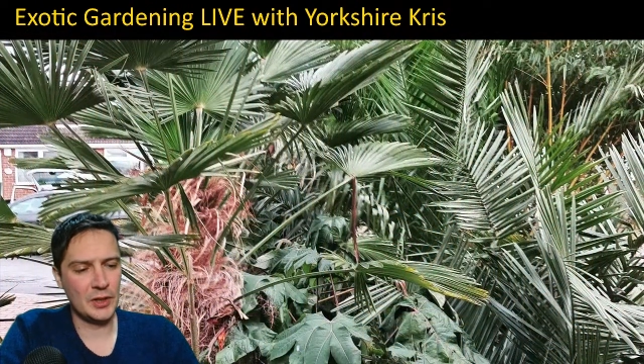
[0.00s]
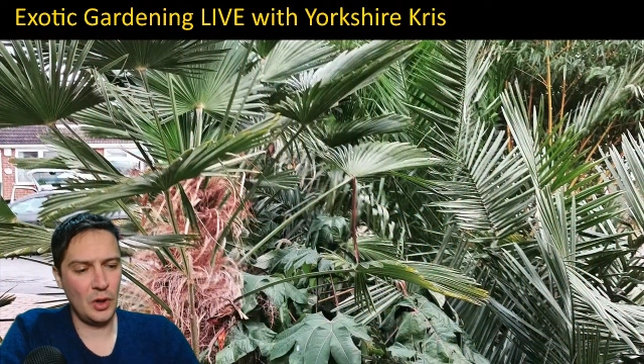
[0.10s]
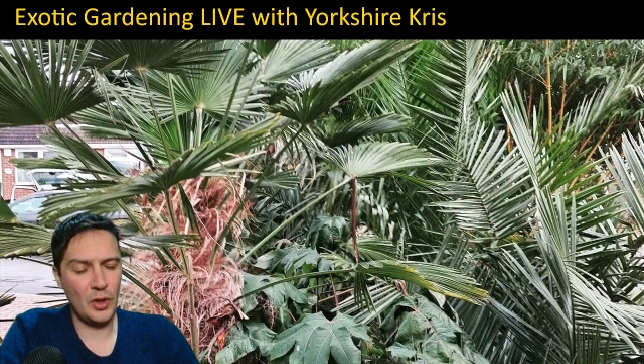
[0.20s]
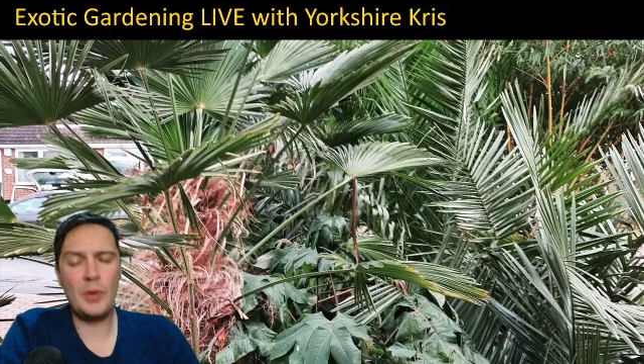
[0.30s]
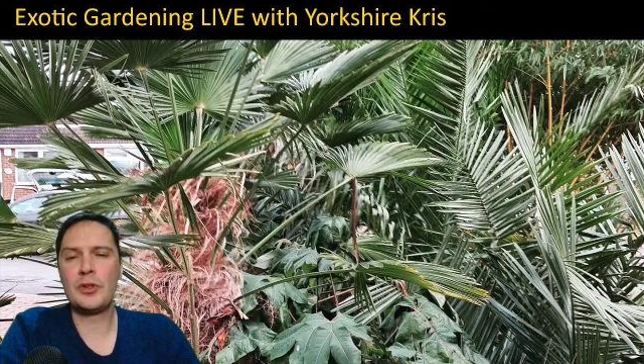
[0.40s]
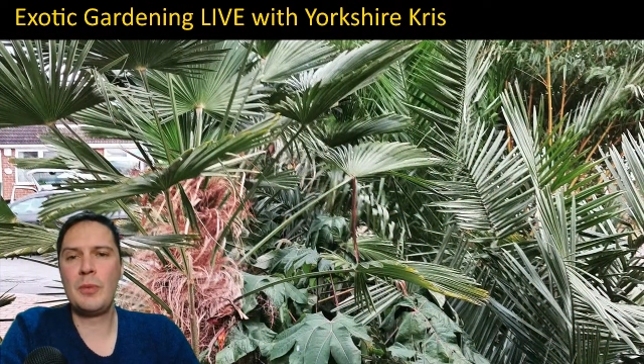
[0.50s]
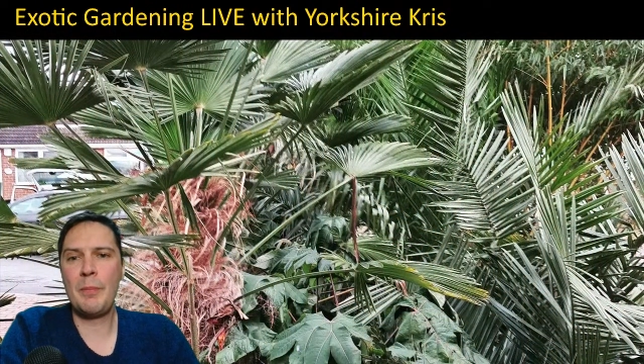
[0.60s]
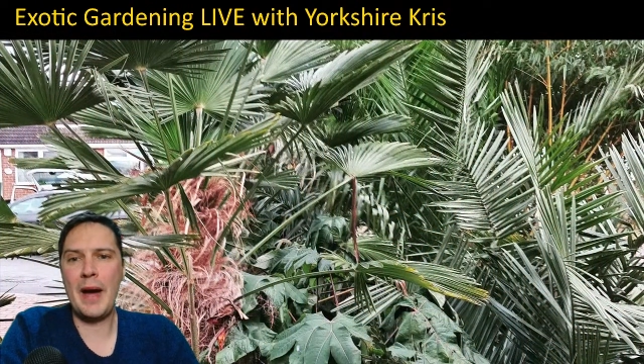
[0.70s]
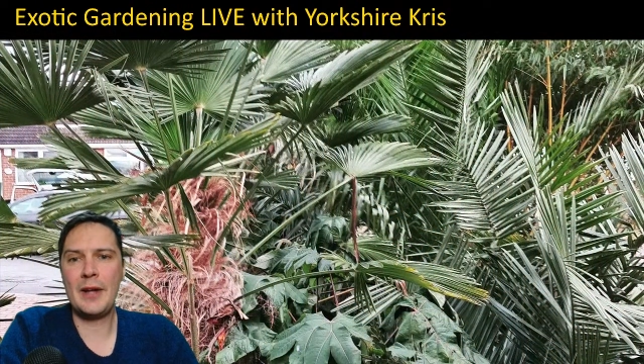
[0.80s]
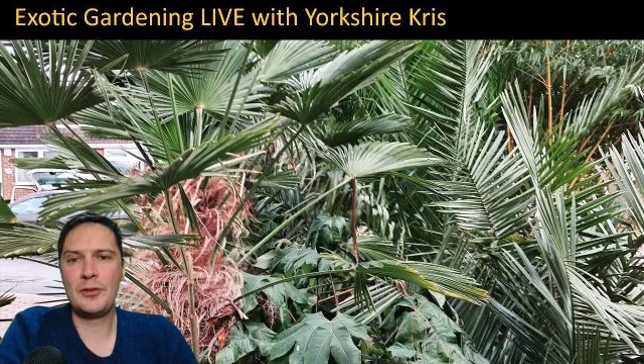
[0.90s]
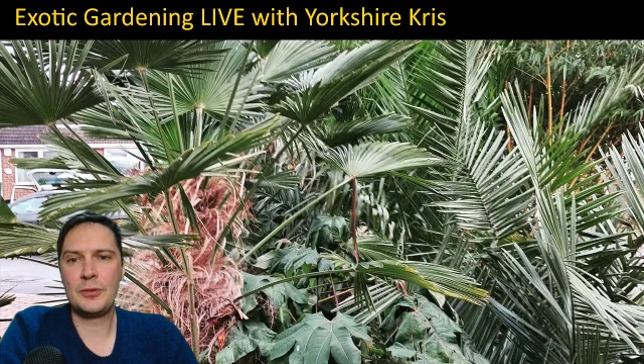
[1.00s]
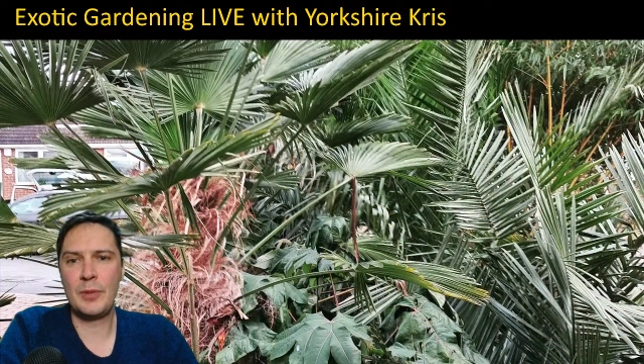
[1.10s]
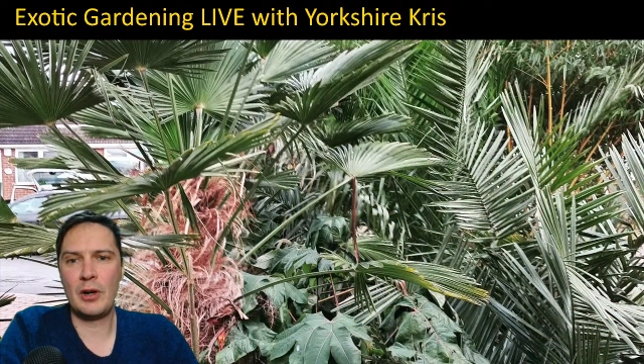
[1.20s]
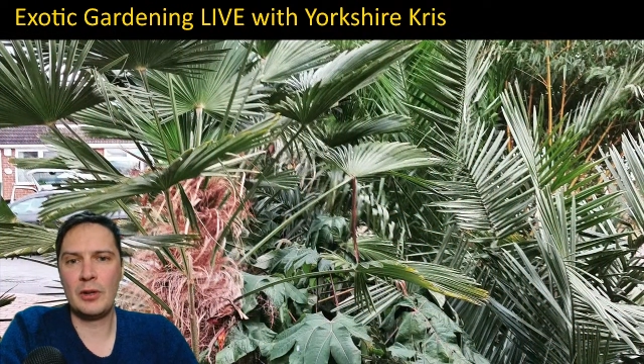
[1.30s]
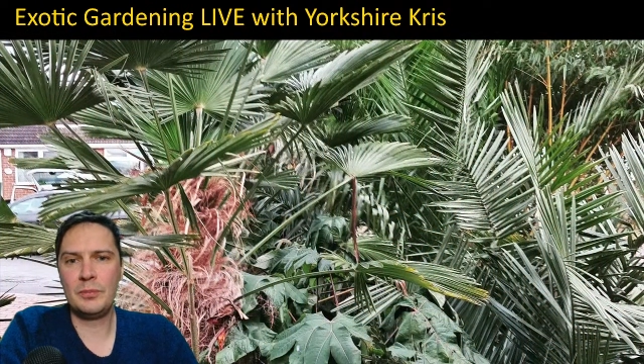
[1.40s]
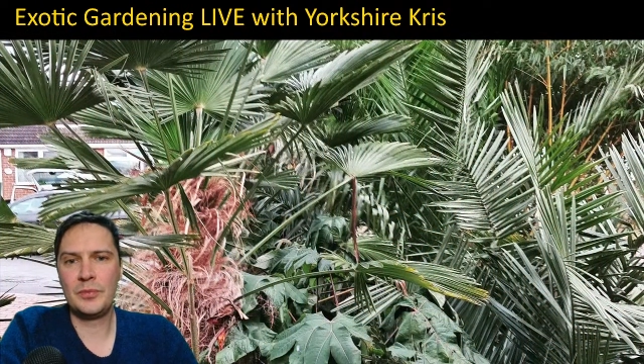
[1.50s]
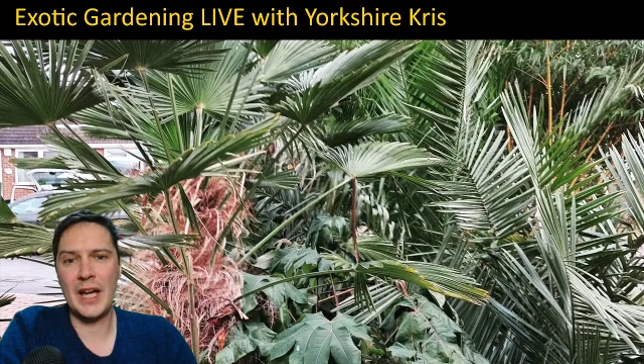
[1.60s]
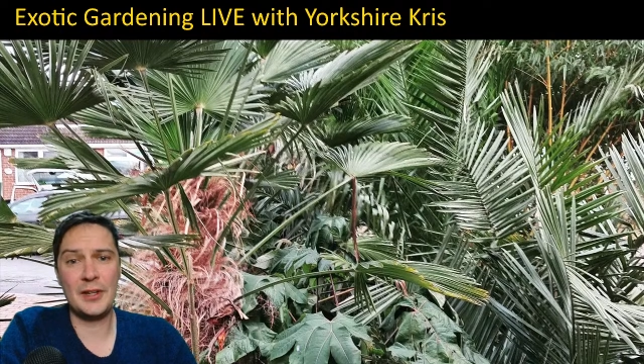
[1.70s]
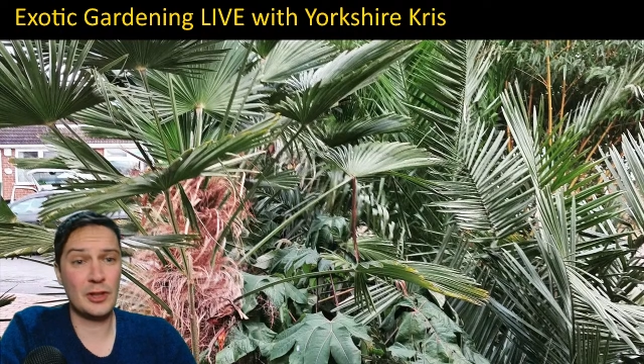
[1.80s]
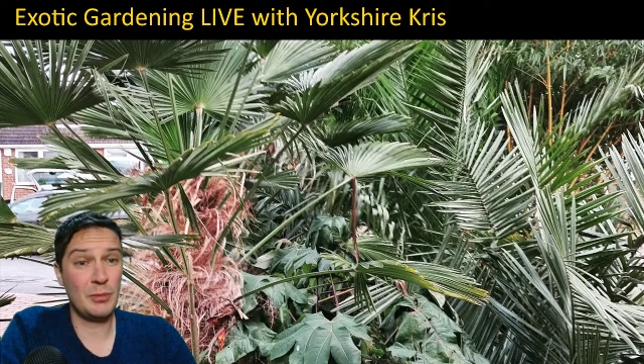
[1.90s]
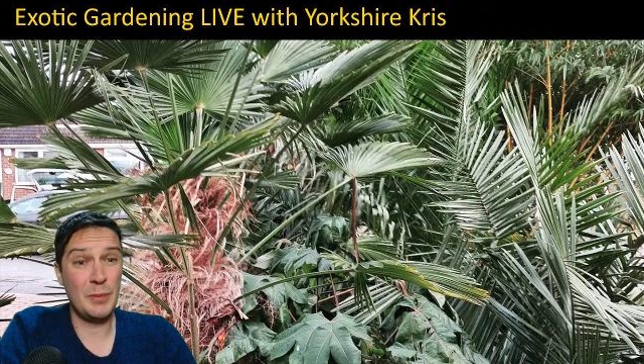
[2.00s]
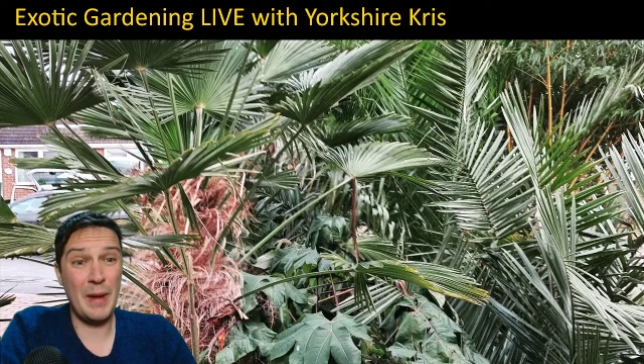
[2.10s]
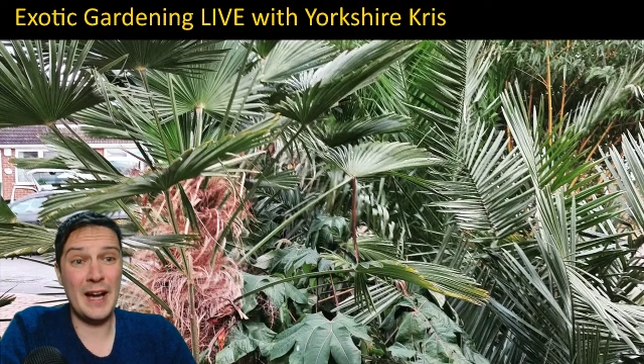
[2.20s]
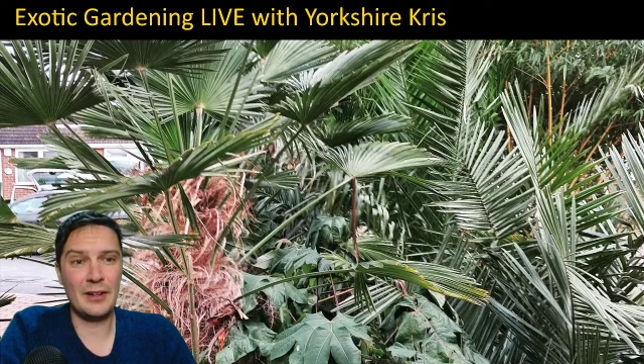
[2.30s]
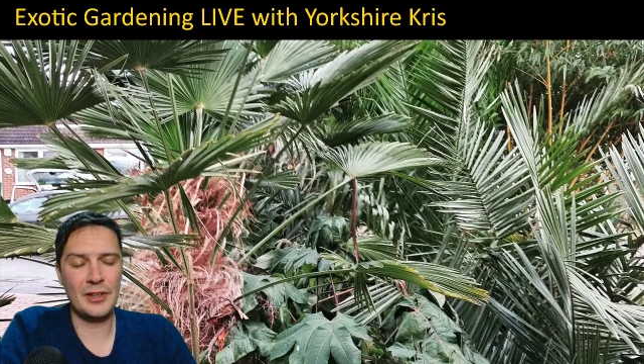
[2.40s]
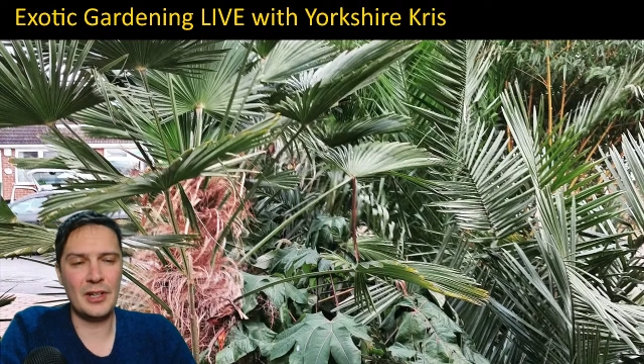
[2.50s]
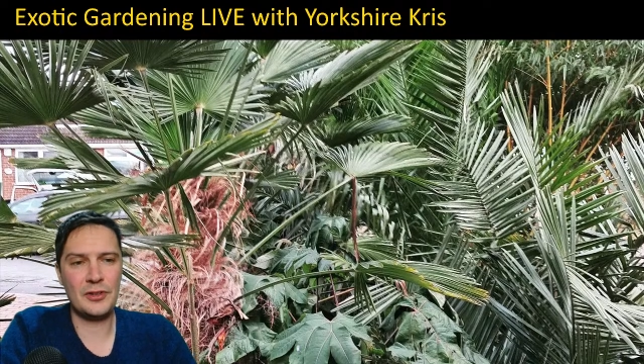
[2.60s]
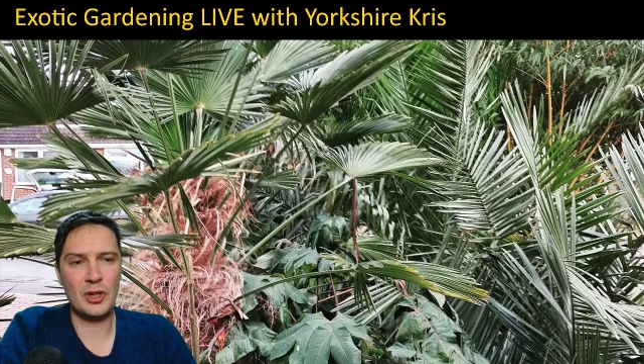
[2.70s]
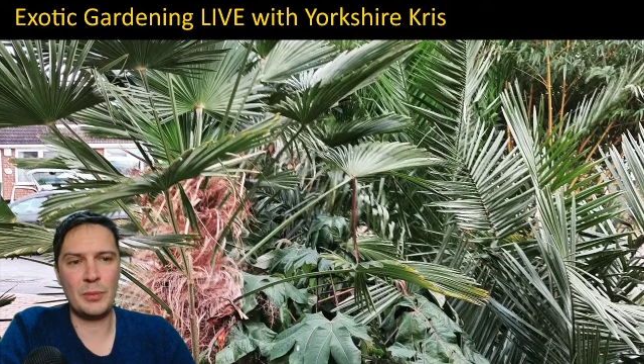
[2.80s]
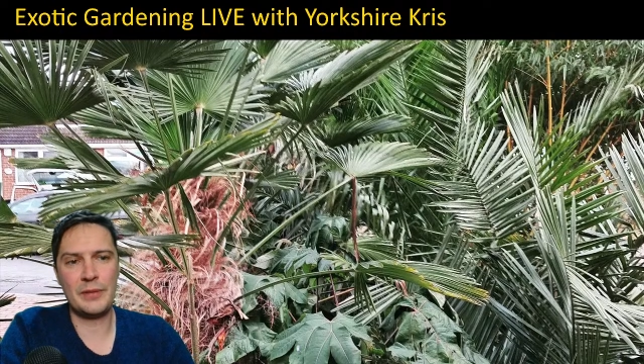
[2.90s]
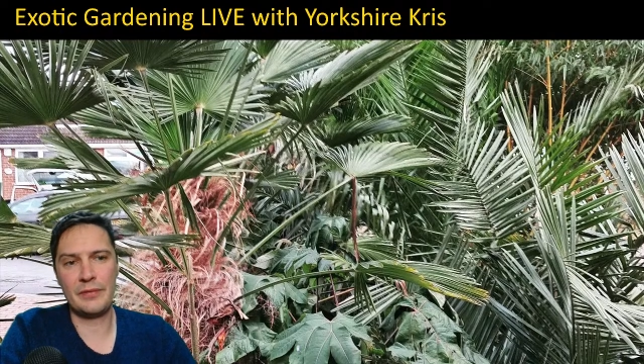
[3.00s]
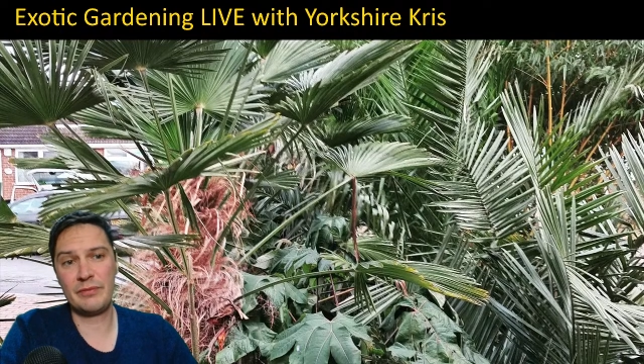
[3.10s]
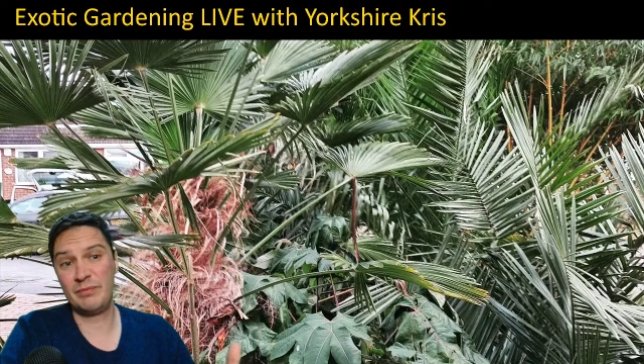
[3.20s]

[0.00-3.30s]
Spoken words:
although it's going to be mild tomorrow and it's going to be milder, it's not going to